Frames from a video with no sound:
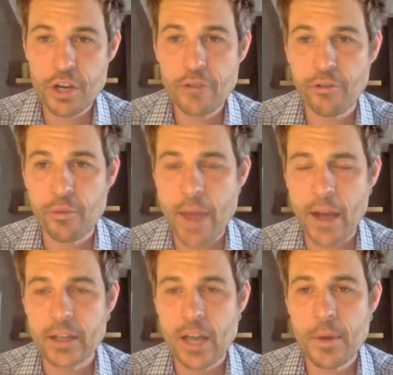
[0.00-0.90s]
from
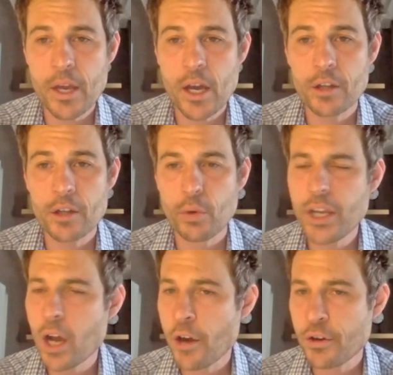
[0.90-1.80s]
academia to
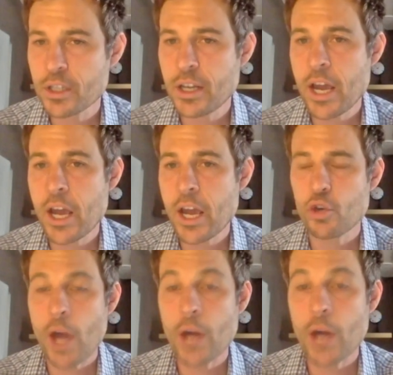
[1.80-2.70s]
really understand and
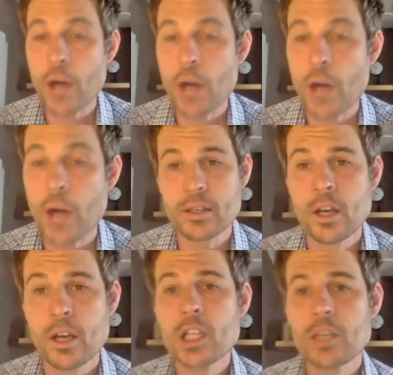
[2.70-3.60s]
try to address
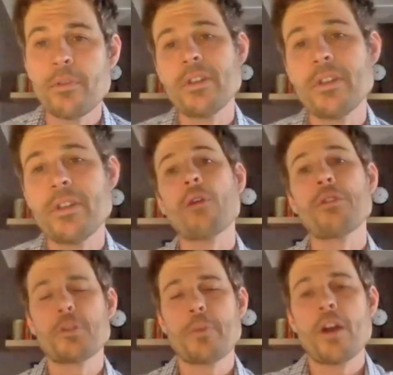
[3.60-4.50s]
some of these health
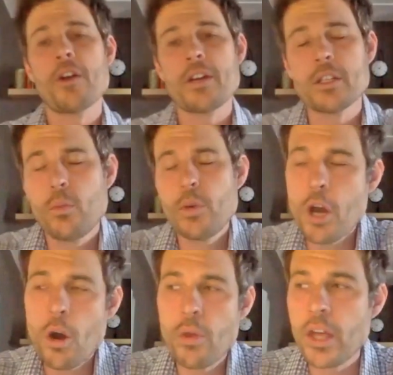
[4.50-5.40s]
disparities. And we
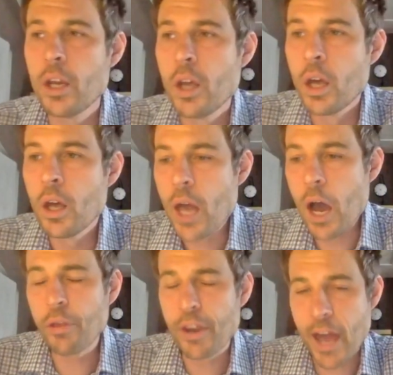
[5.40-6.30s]
know that
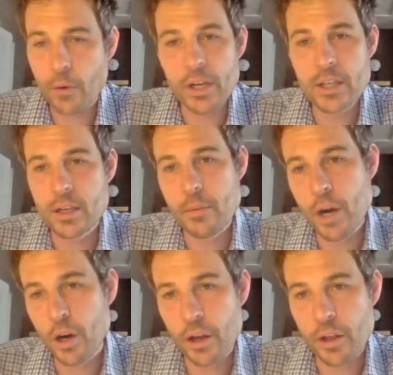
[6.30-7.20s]
health inequities in
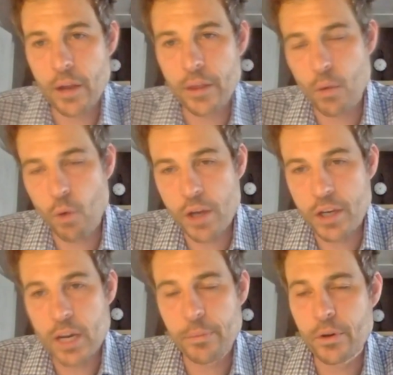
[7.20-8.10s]
America, they run
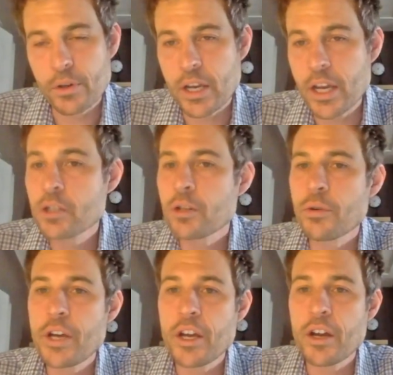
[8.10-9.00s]
deep. There's a
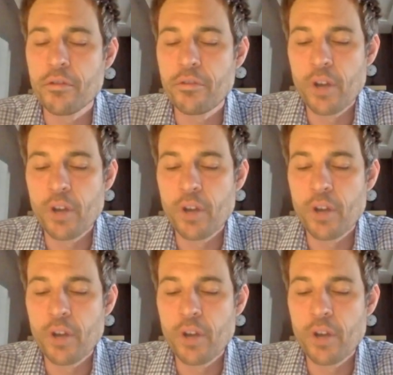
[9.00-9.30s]
history of